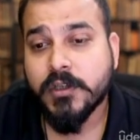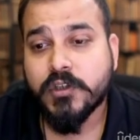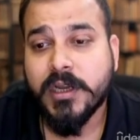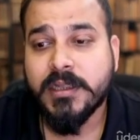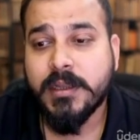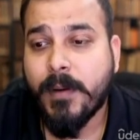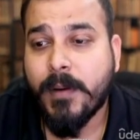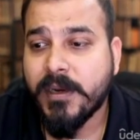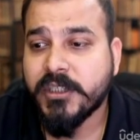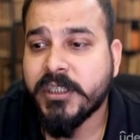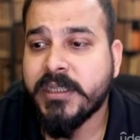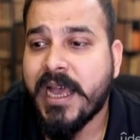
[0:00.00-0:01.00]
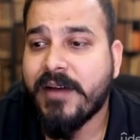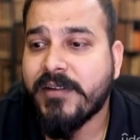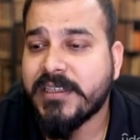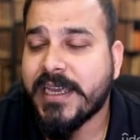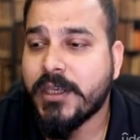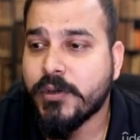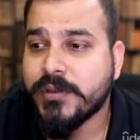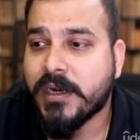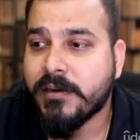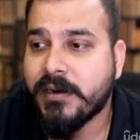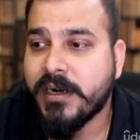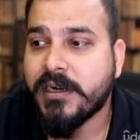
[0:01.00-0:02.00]
So in the population, the average IQ is
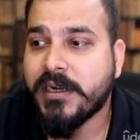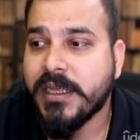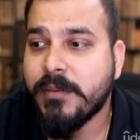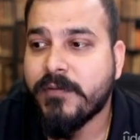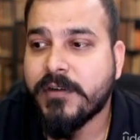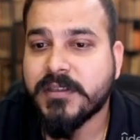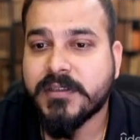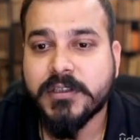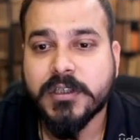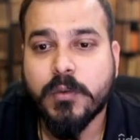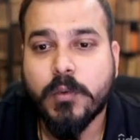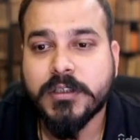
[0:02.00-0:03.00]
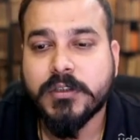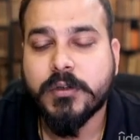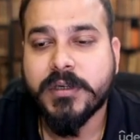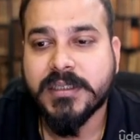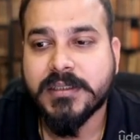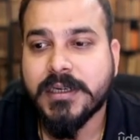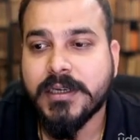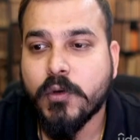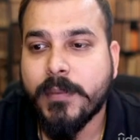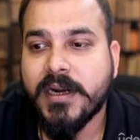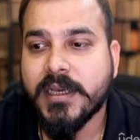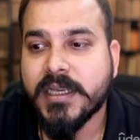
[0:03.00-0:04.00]
100. A team of researchers wants to test a
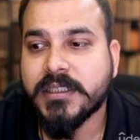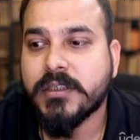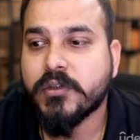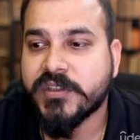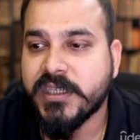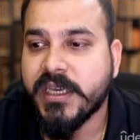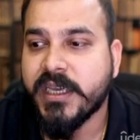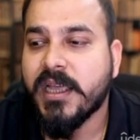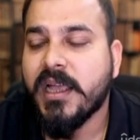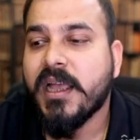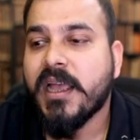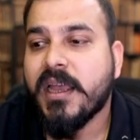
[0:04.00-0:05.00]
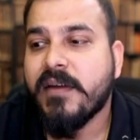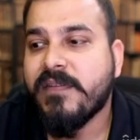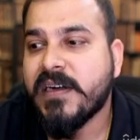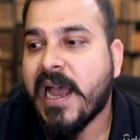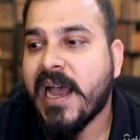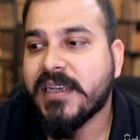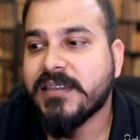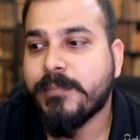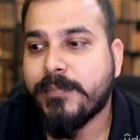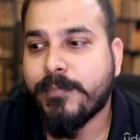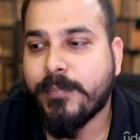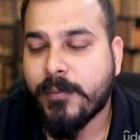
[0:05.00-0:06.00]
new medication to see if it has a
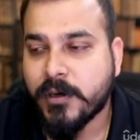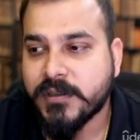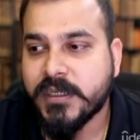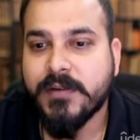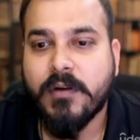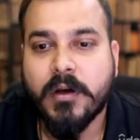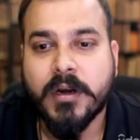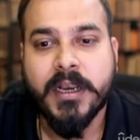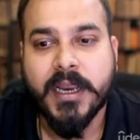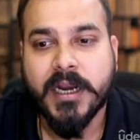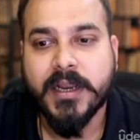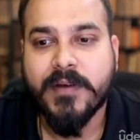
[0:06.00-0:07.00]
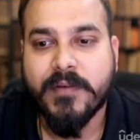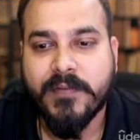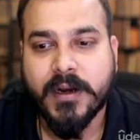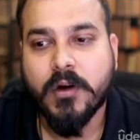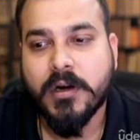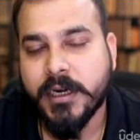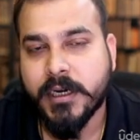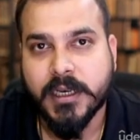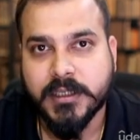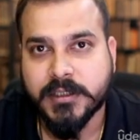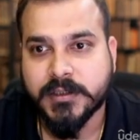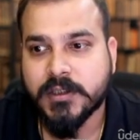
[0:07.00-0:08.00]
positive or a negative effect on
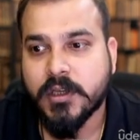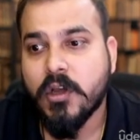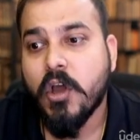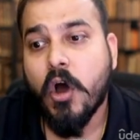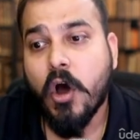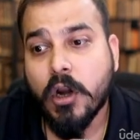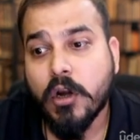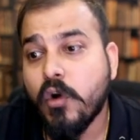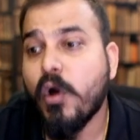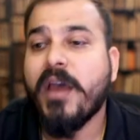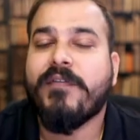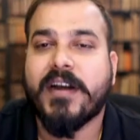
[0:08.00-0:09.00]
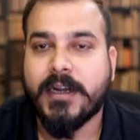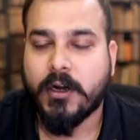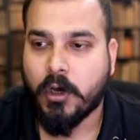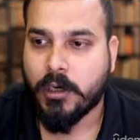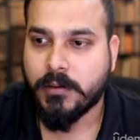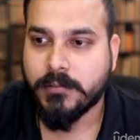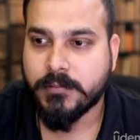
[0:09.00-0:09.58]
intelligence or no effect at all.